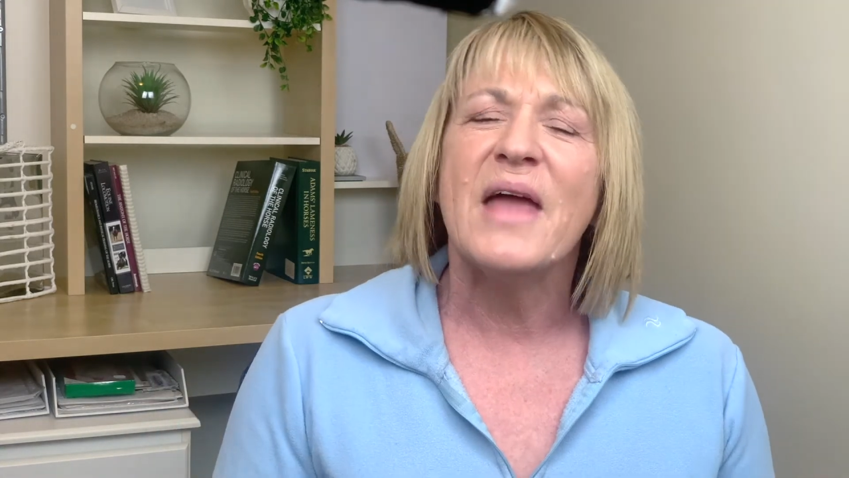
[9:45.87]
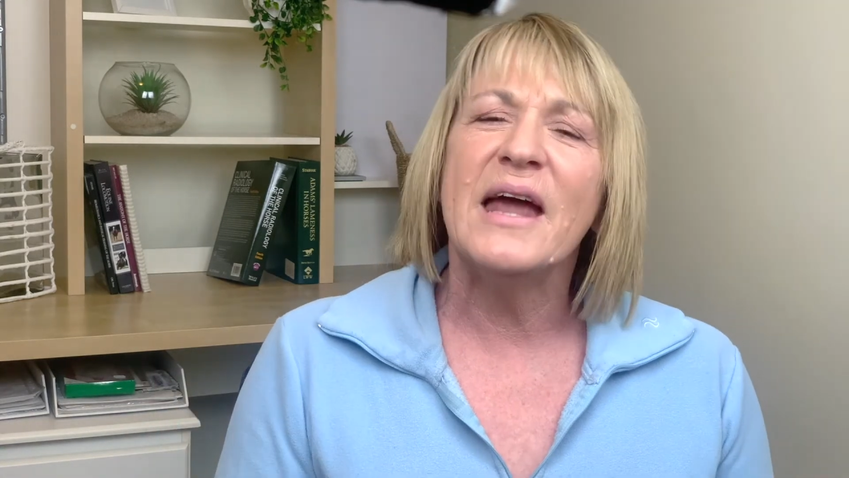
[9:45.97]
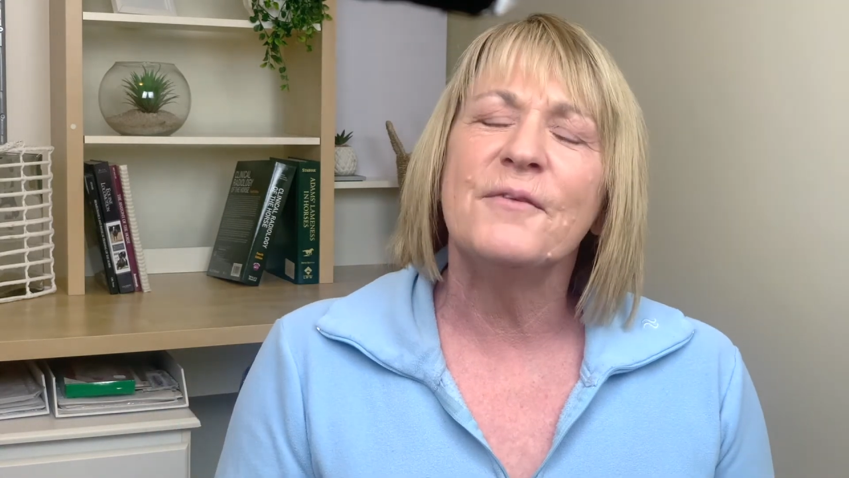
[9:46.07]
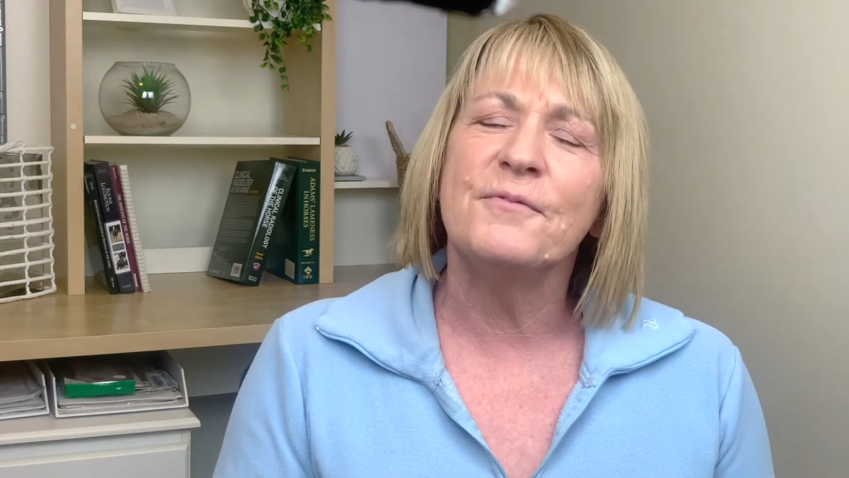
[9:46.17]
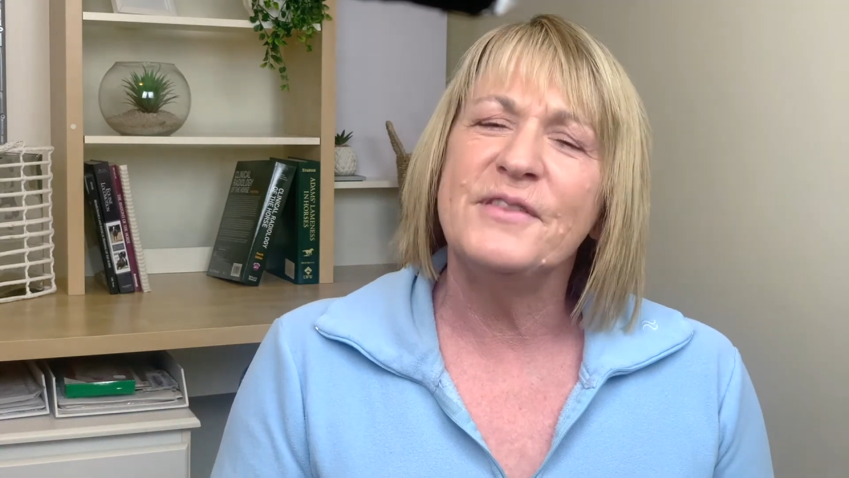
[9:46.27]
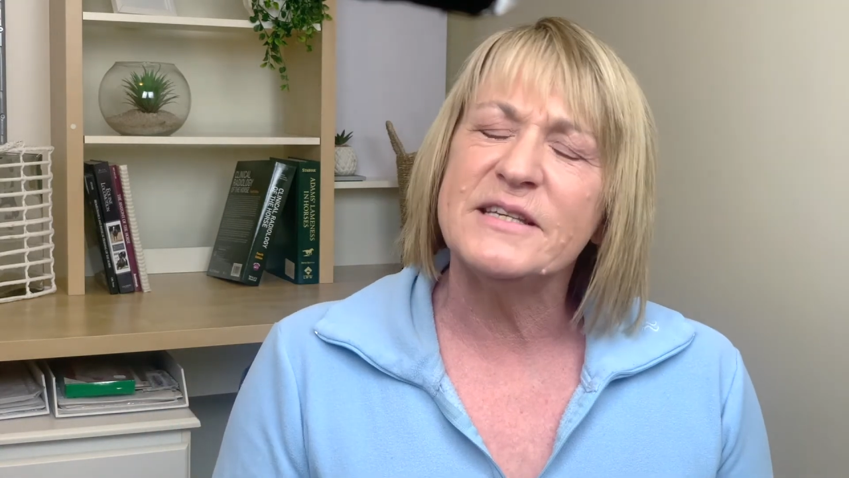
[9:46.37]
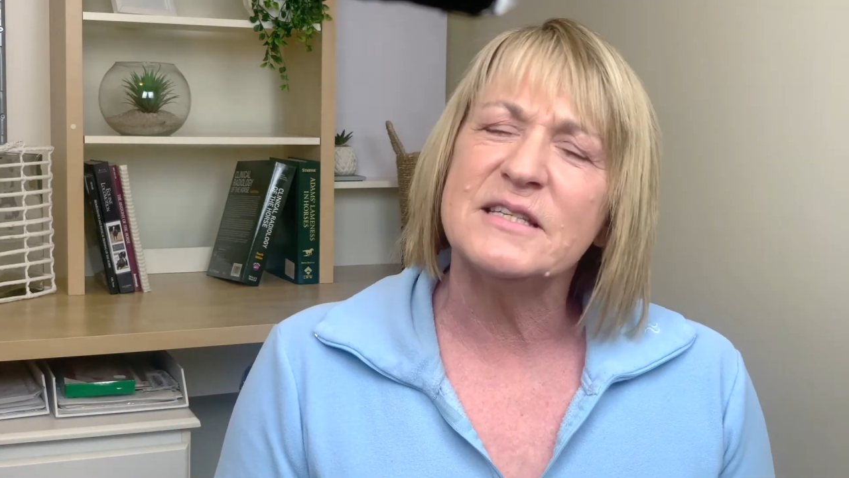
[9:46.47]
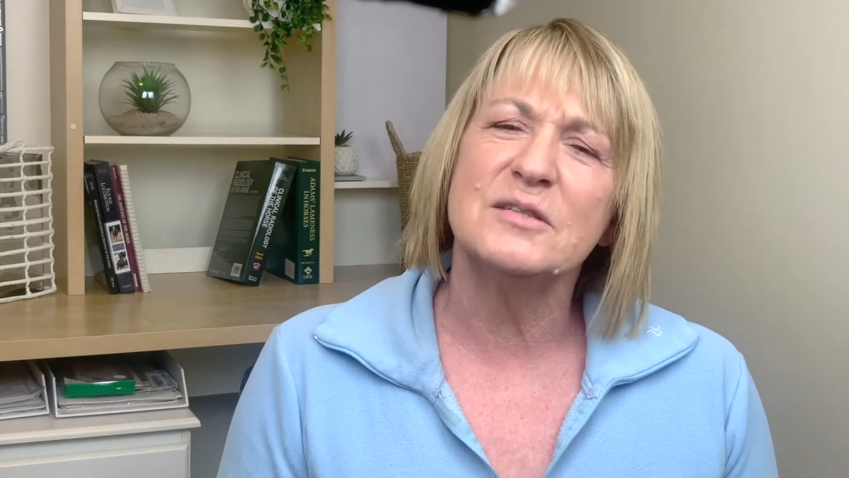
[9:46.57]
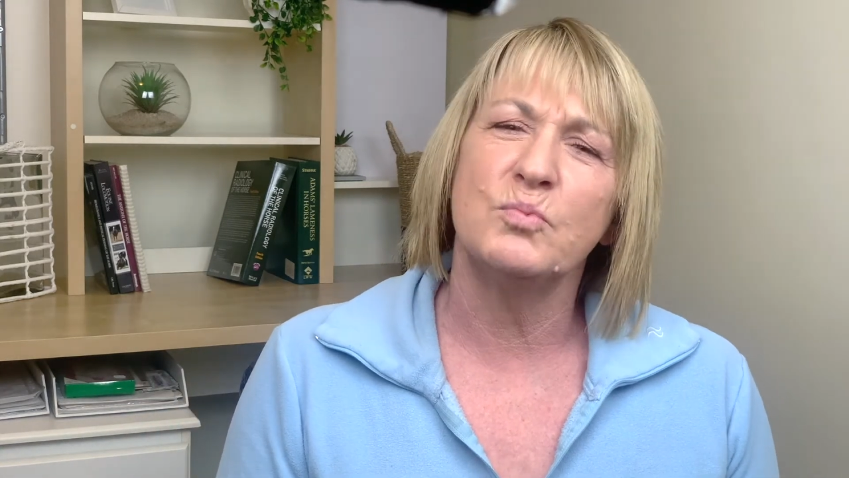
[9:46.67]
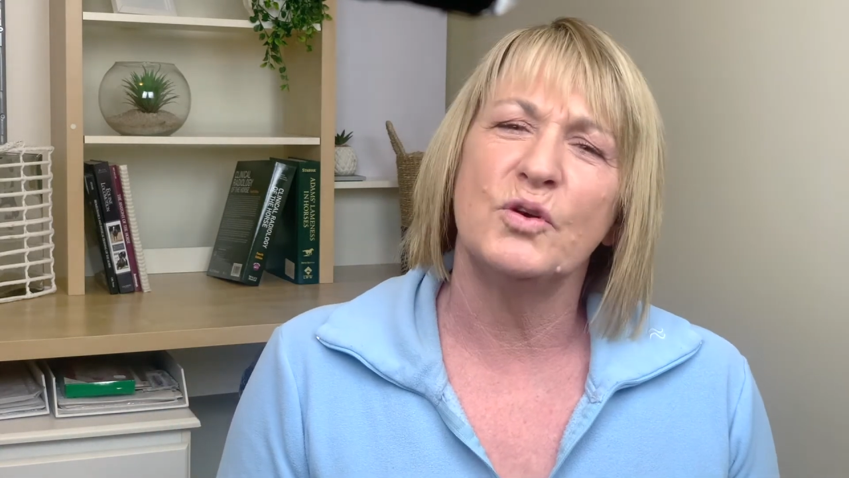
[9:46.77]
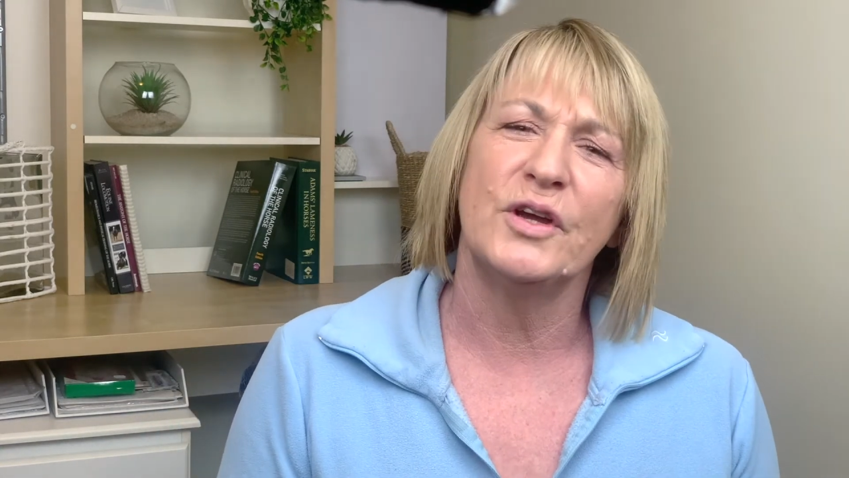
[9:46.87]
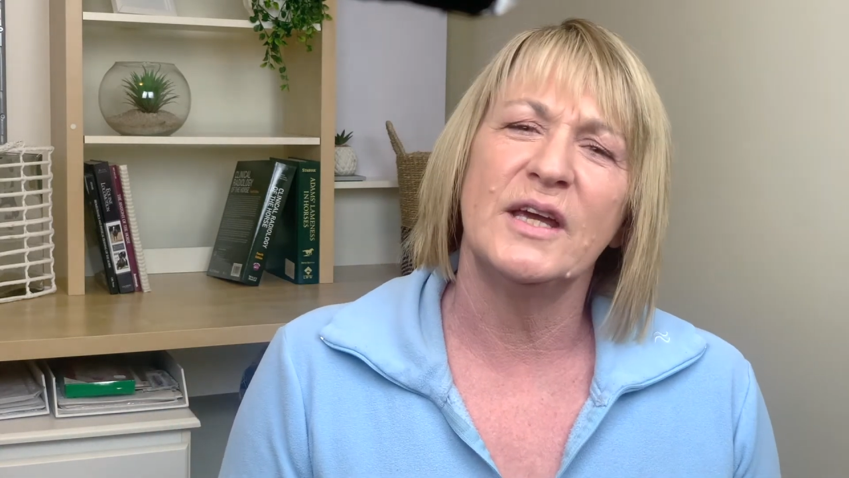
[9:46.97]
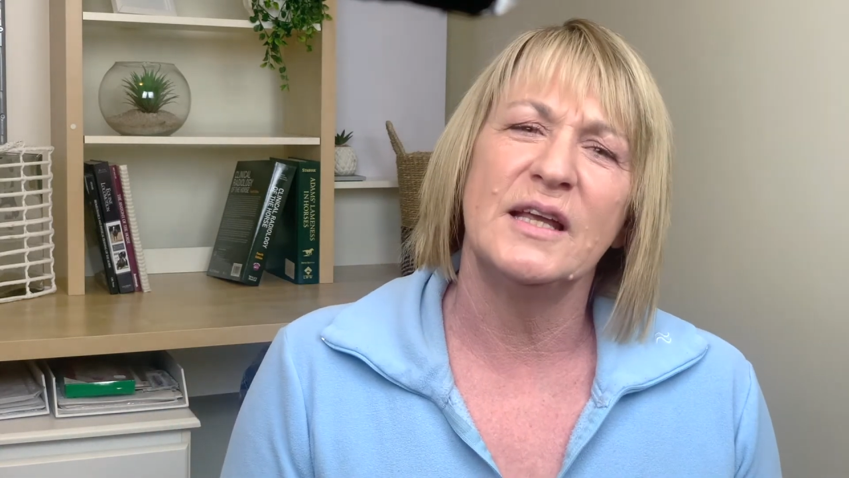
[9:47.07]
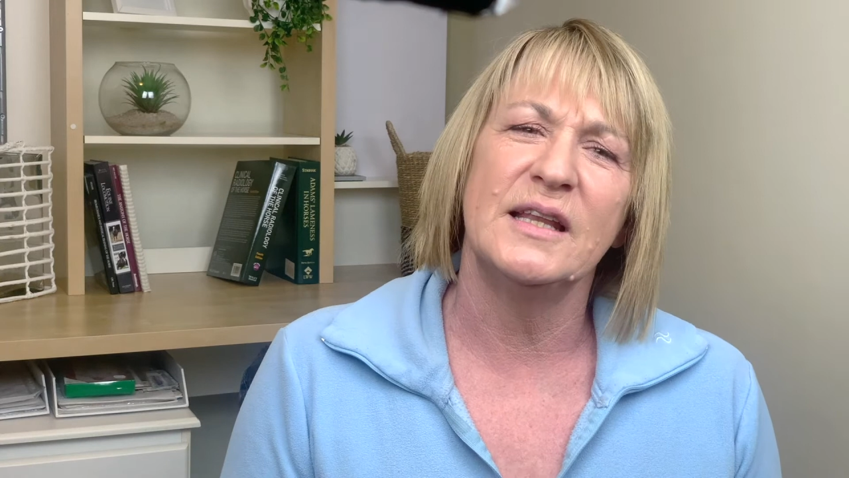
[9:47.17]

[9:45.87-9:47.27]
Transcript: And if this is working,